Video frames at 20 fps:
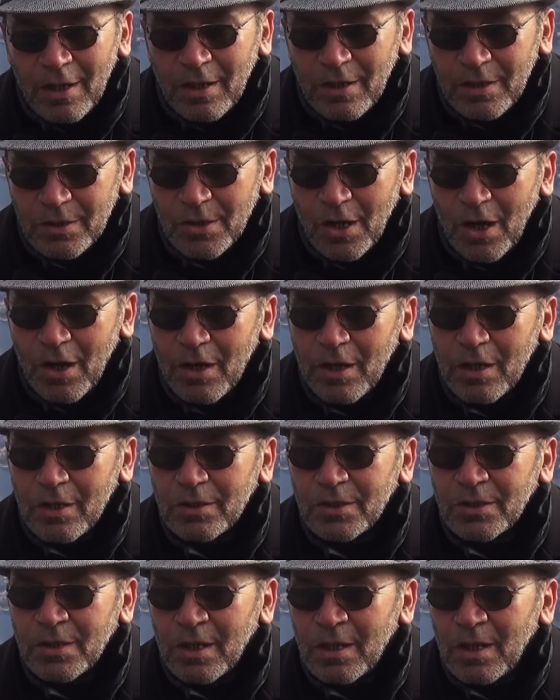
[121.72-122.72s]
His
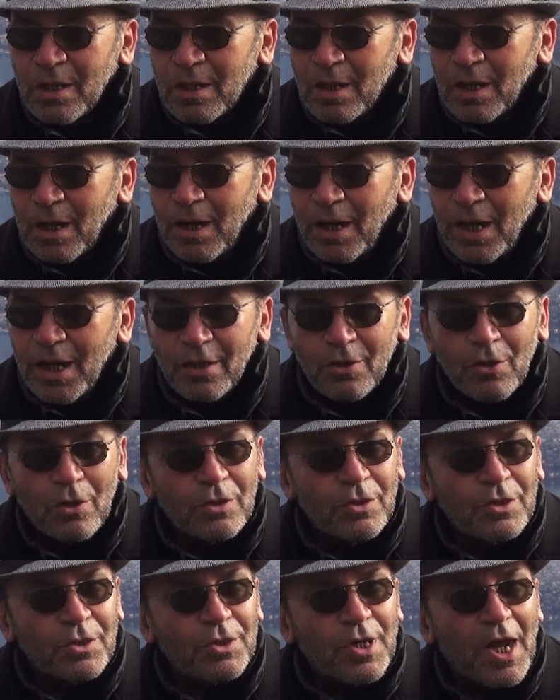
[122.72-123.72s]
Holiness
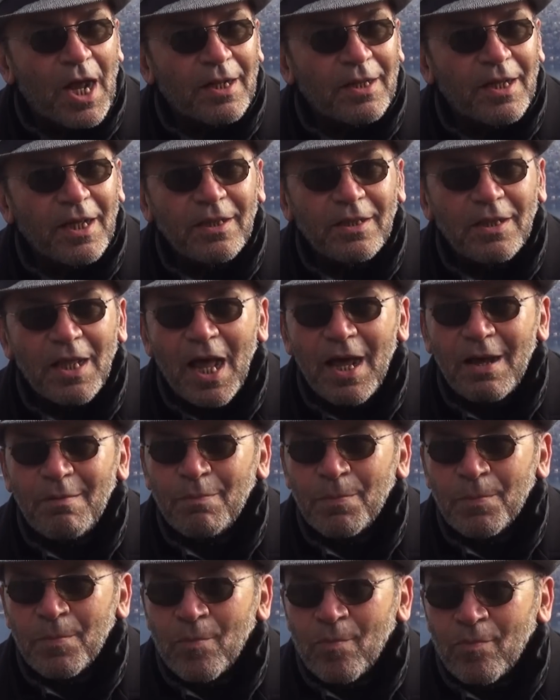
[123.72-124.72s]
Dorjechang. That
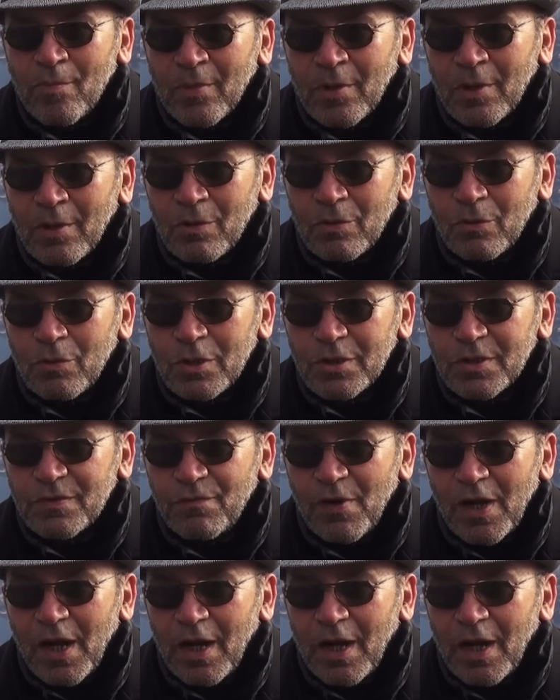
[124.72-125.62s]
time was